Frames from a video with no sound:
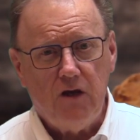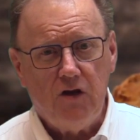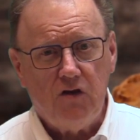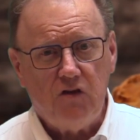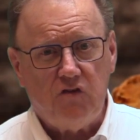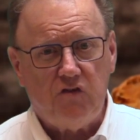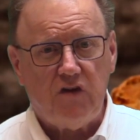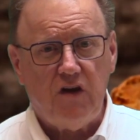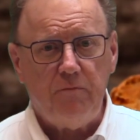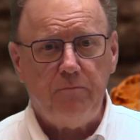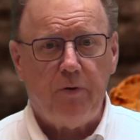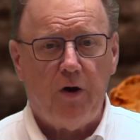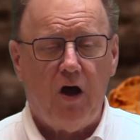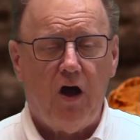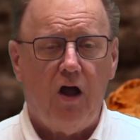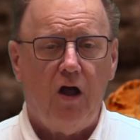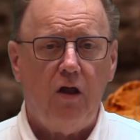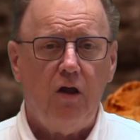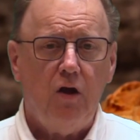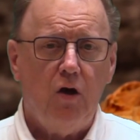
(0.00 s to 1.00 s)
St.
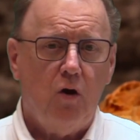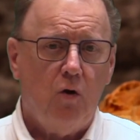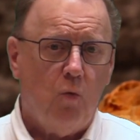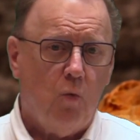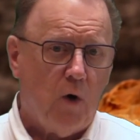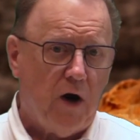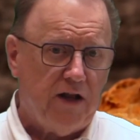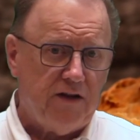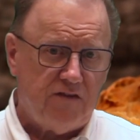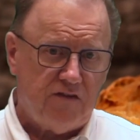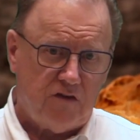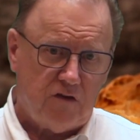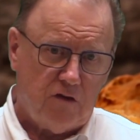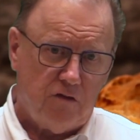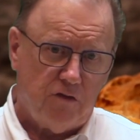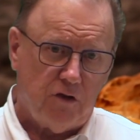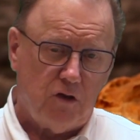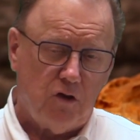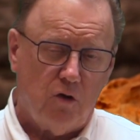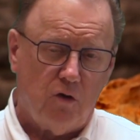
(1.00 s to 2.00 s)
Paul wants
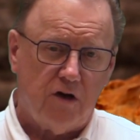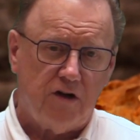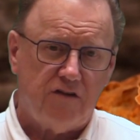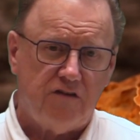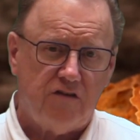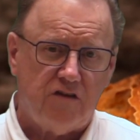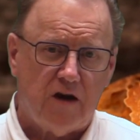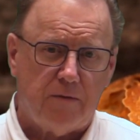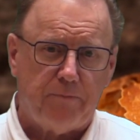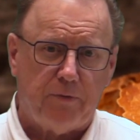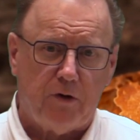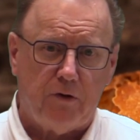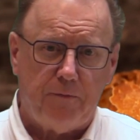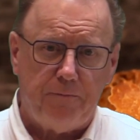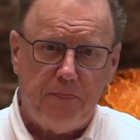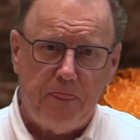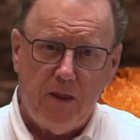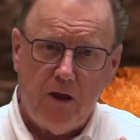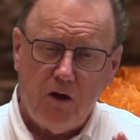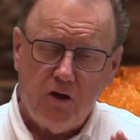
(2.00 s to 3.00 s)
the Lord's Supper
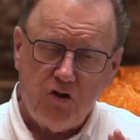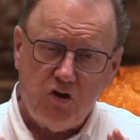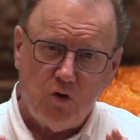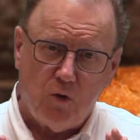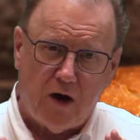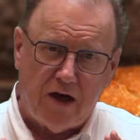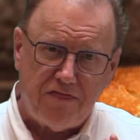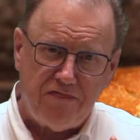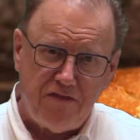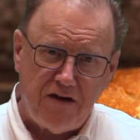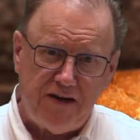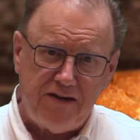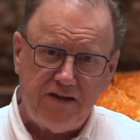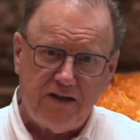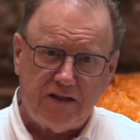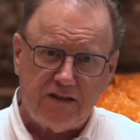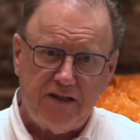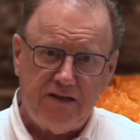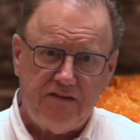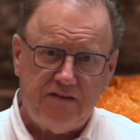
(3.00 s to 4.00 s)
to
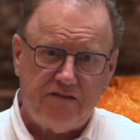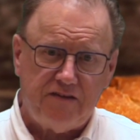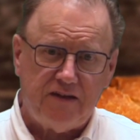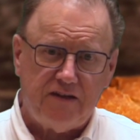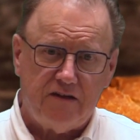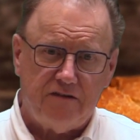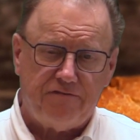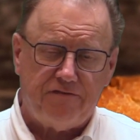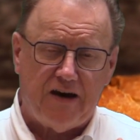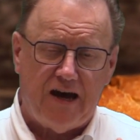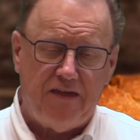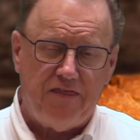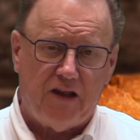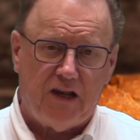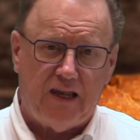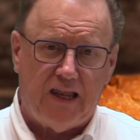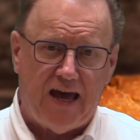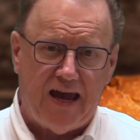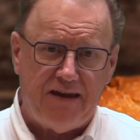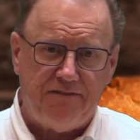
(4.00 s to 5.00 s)
authentically signify the
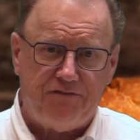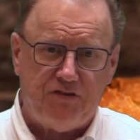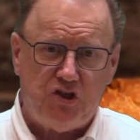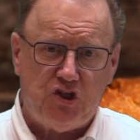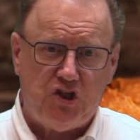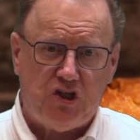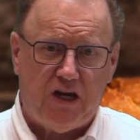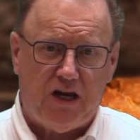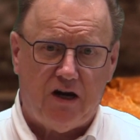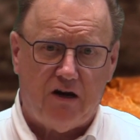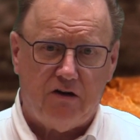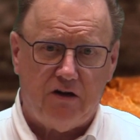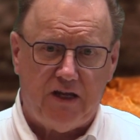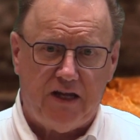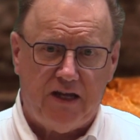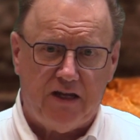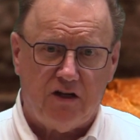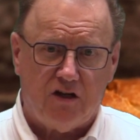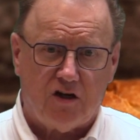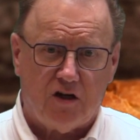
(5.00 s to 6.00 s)
life shared
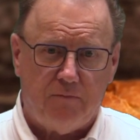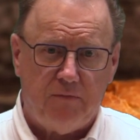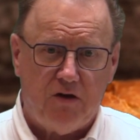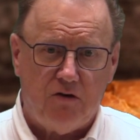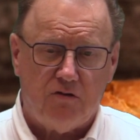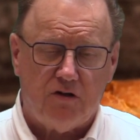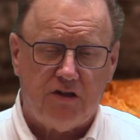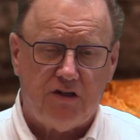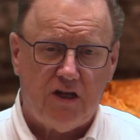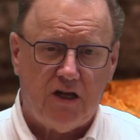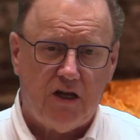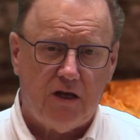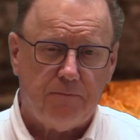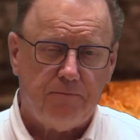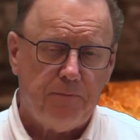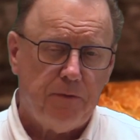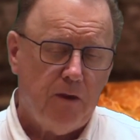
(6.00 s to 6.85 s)
in community.